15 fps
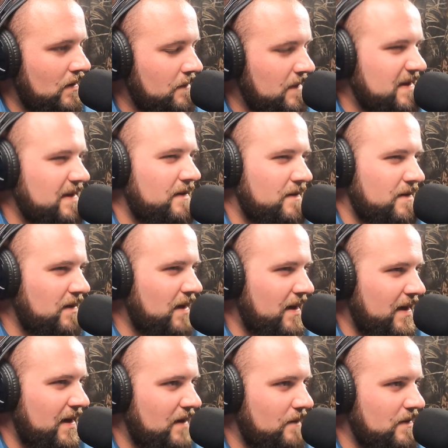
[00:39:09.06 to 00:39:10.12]
But see, there's a lot
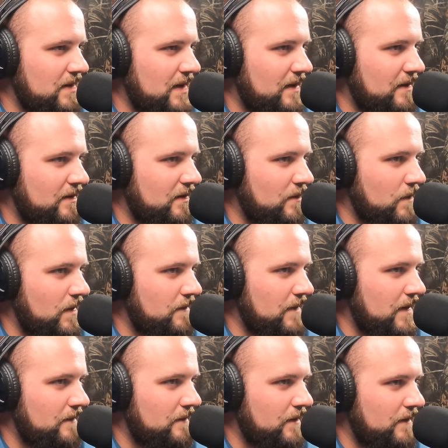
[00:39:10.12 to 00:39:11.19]
of animals out there that we've
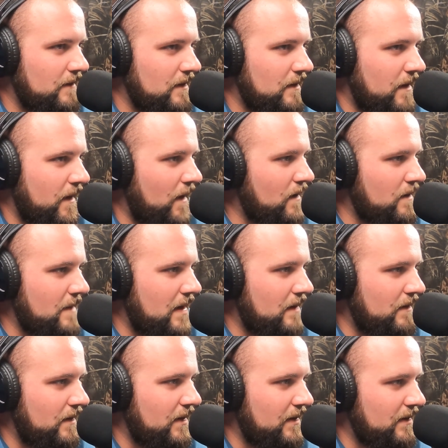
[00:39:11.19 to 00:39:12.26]
never even thought about
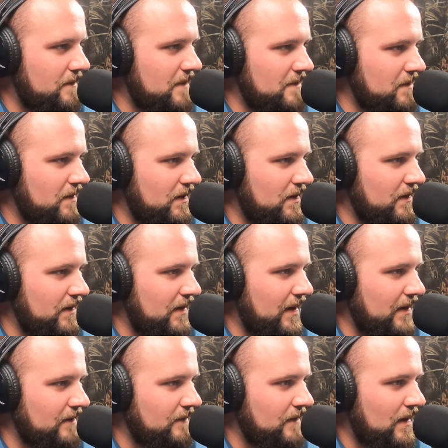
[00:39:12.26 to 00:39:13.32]
hunting that people hunt that I